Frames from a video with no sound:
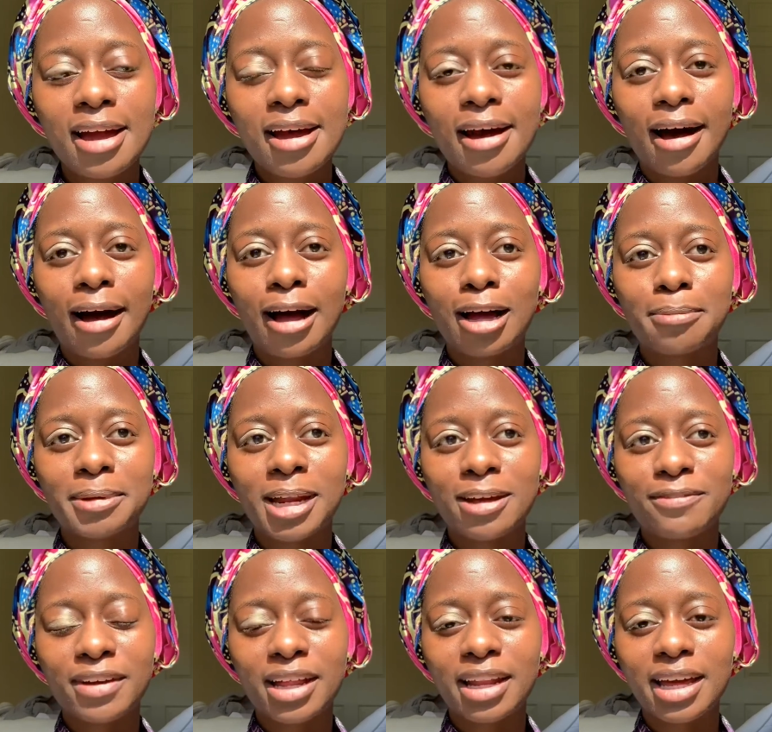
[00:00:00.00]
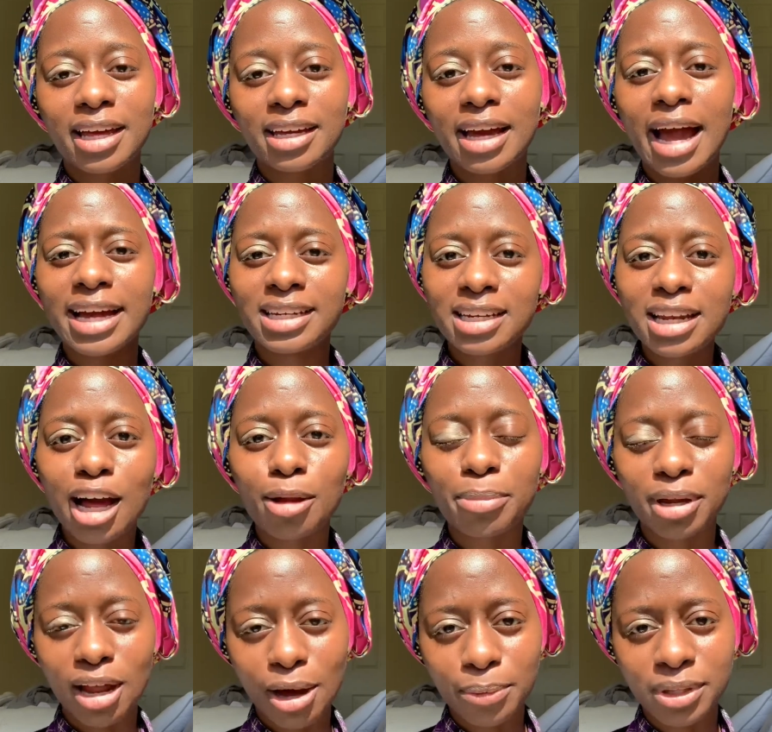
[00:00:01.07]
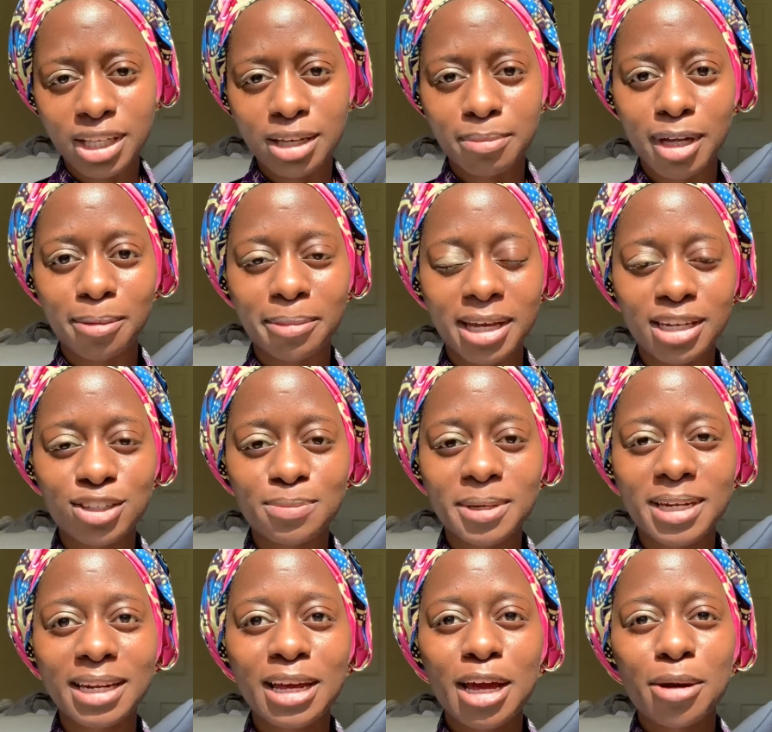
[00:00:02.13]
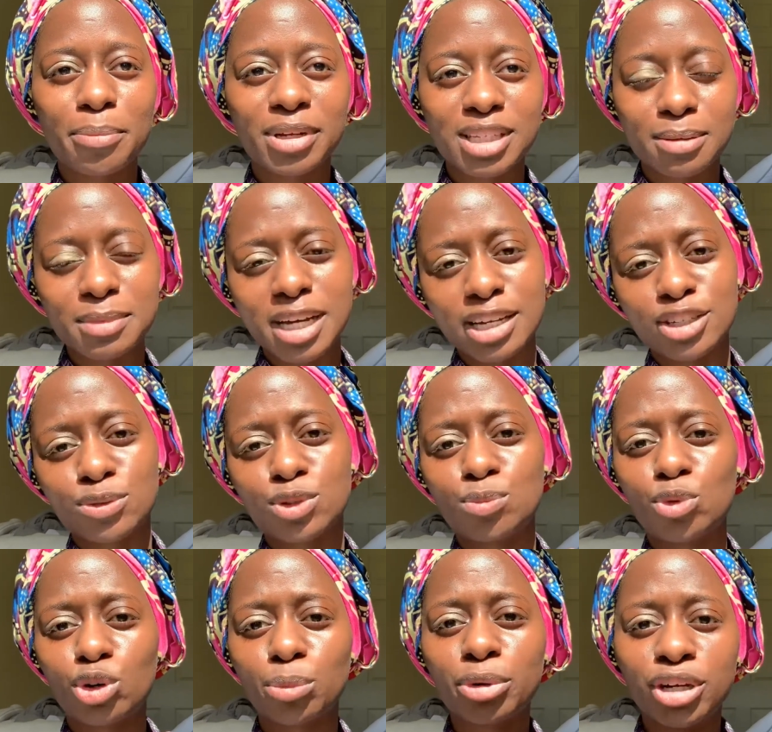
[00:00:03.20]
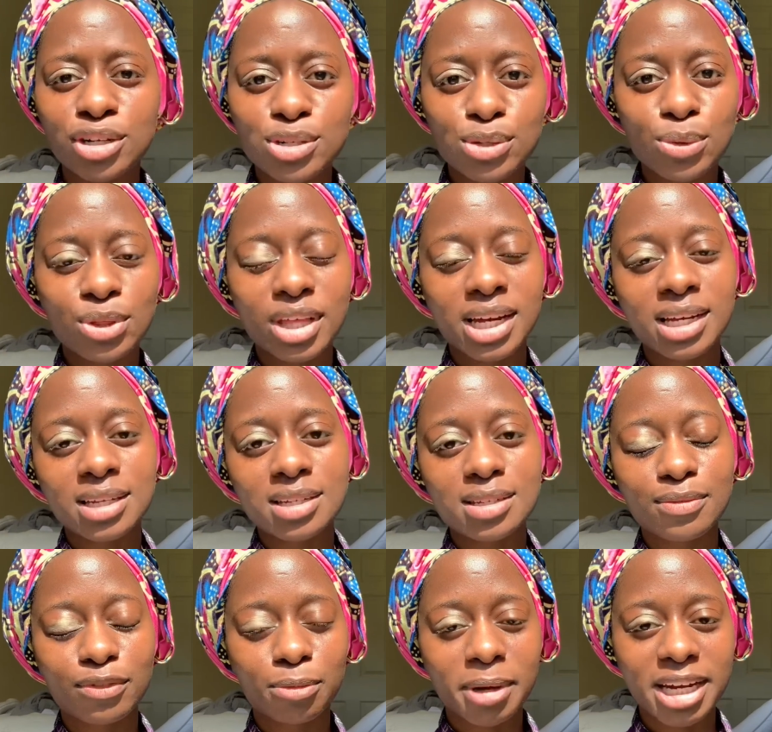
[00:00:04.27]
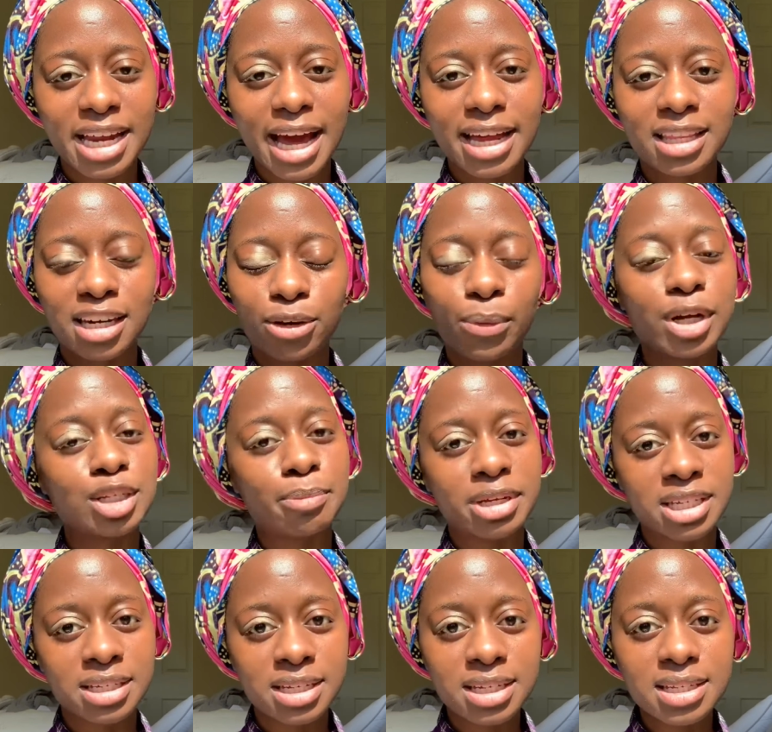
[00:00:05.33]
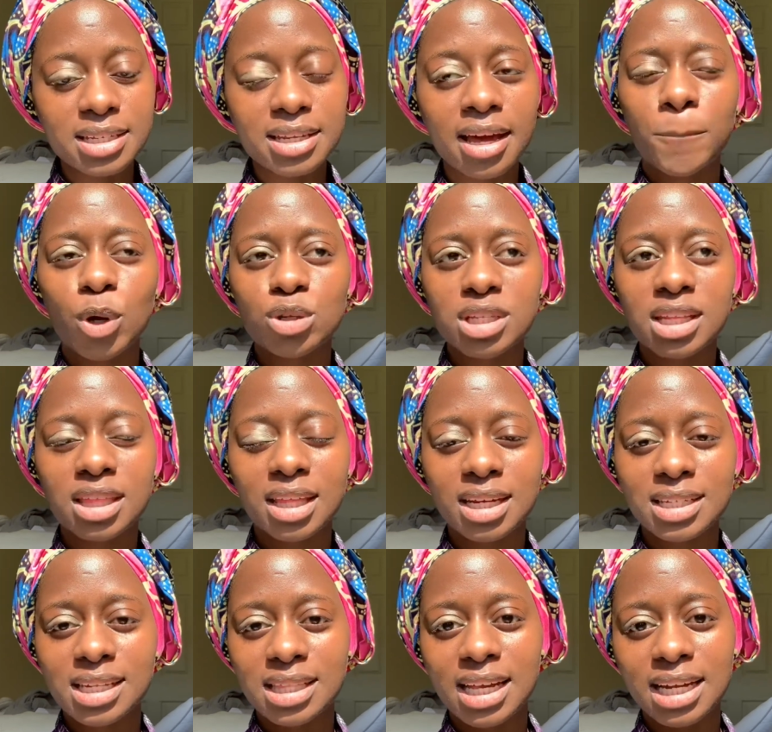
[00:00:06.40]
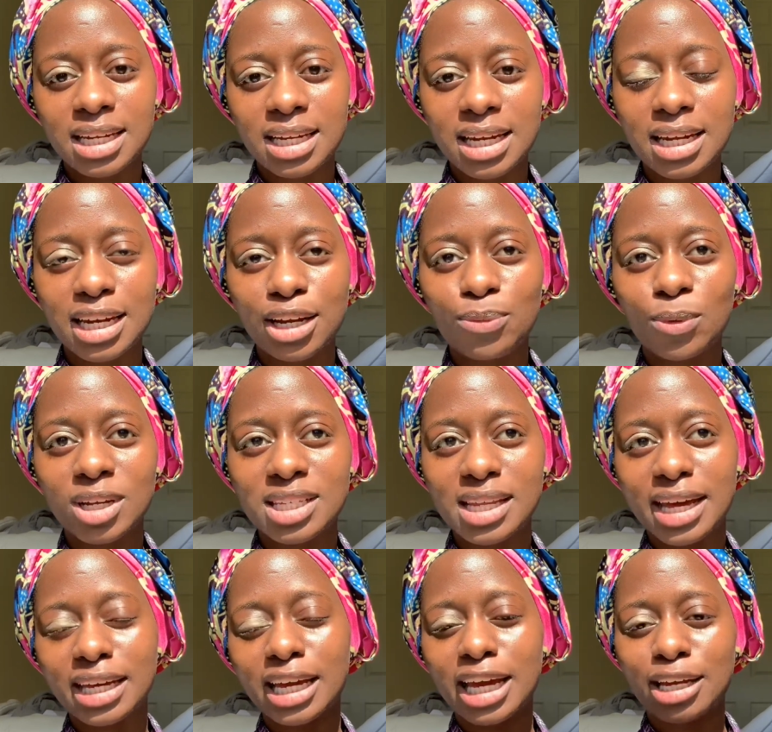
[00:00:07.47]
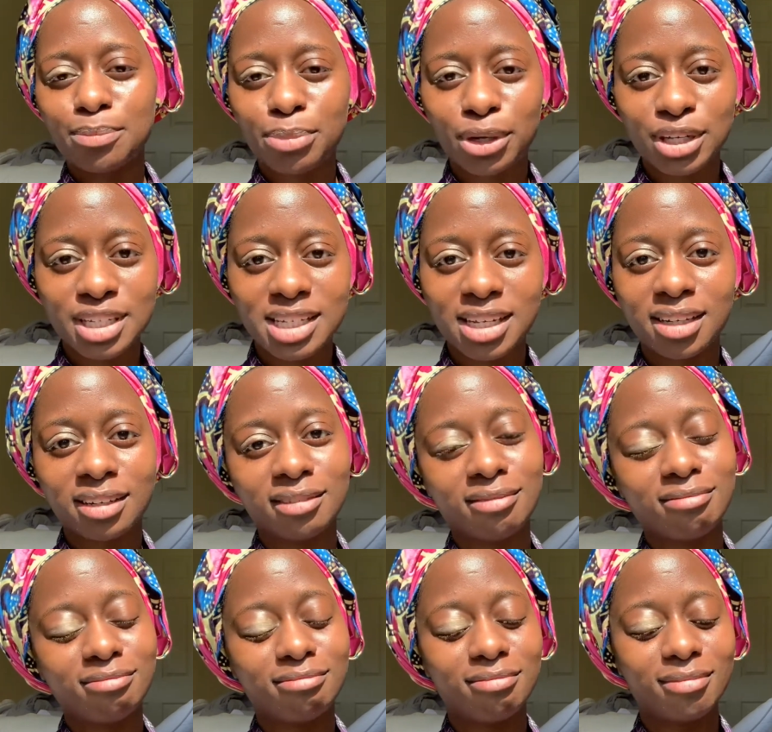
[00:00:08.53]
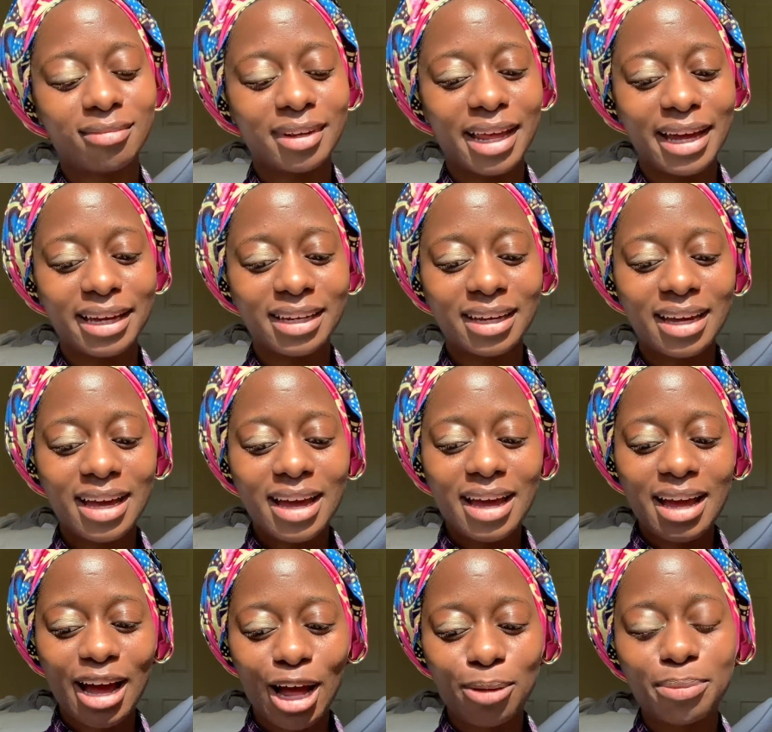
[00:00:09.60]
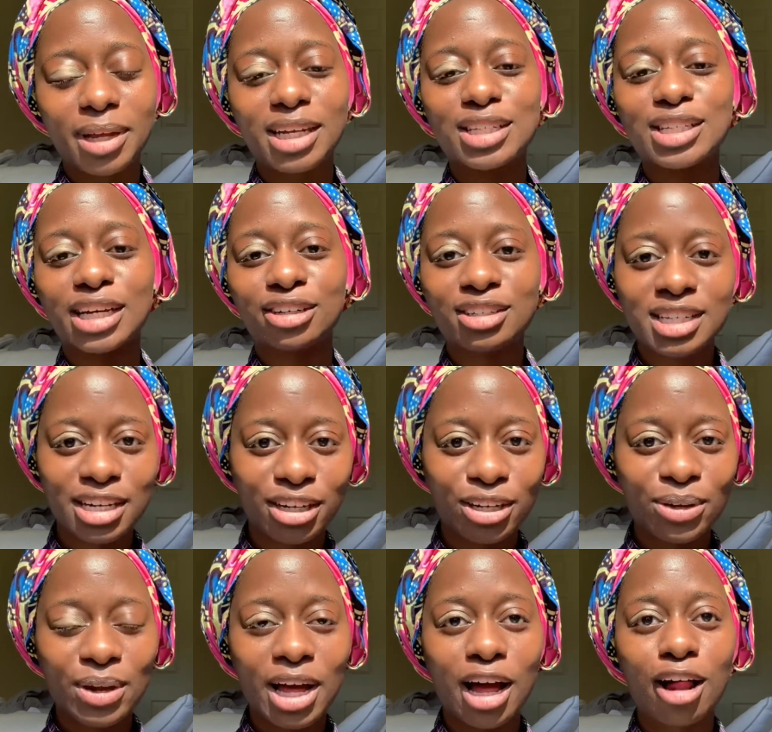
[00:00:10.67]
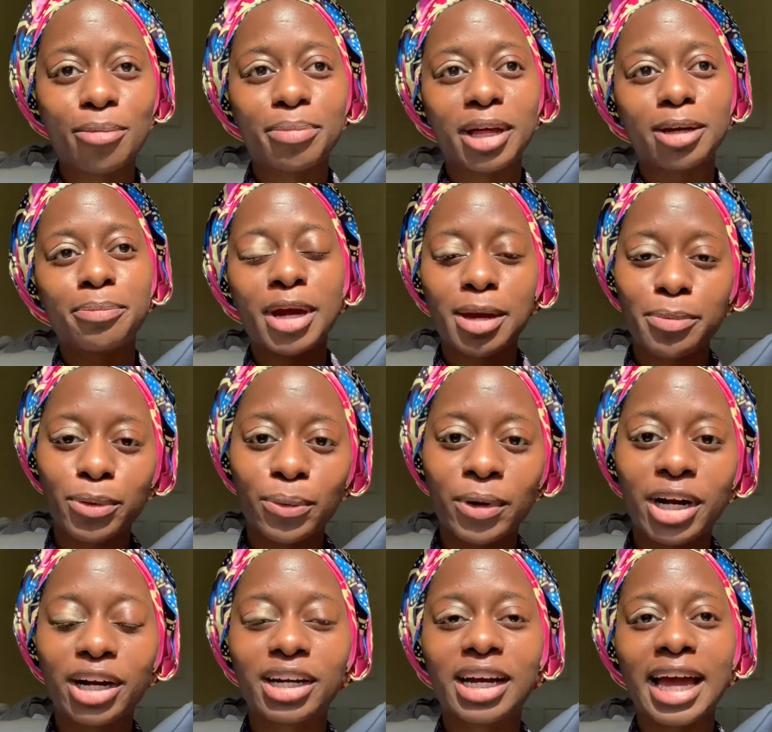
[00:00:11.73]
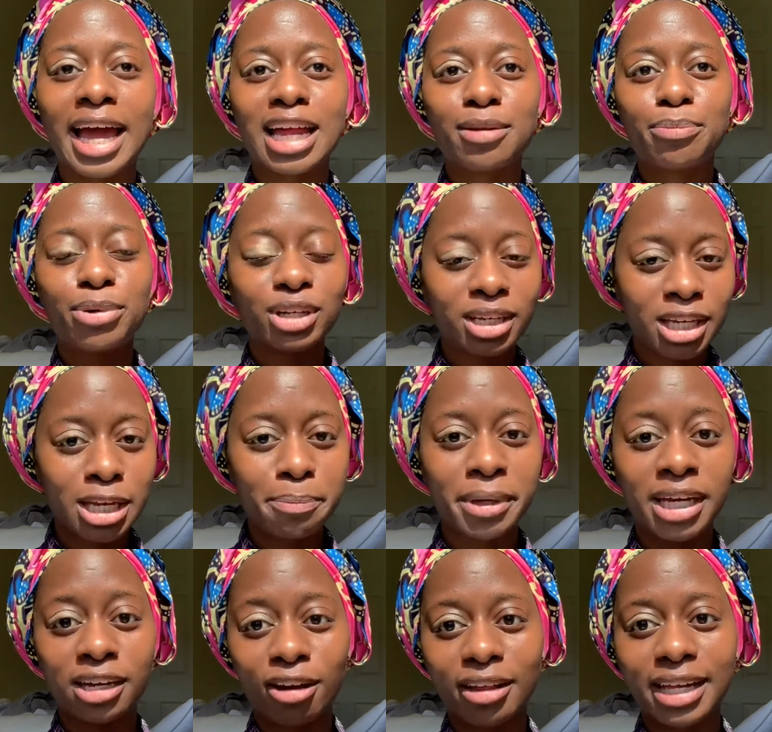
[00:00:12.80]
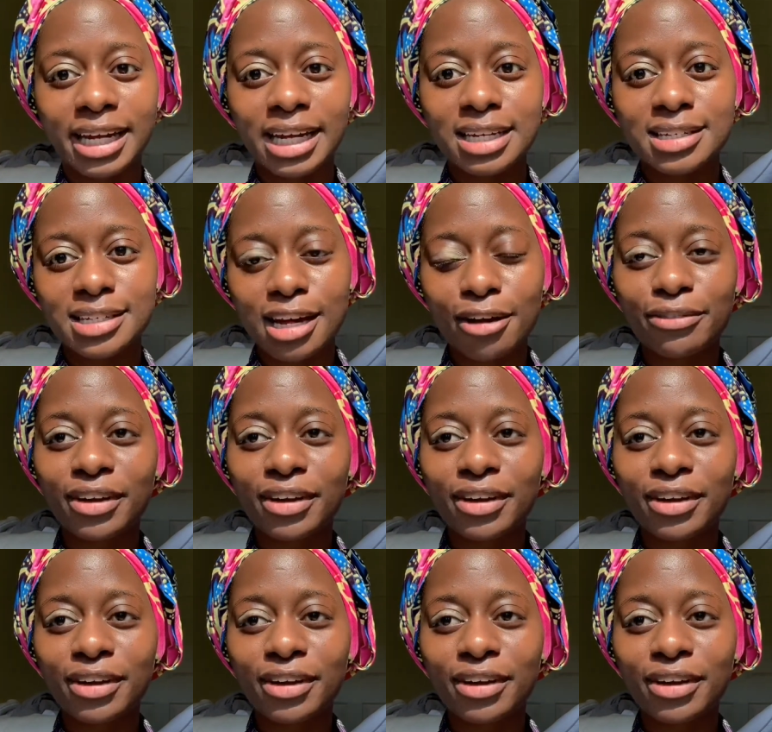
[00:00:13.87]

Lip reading: And I felt like I did help a lot with email management, but sometimes it was more personal things for my dad than it was business. Most of the things that they needed was like in-person, like help, like secretarial help, like paperwork and bookkeeping and all that kind of stuff.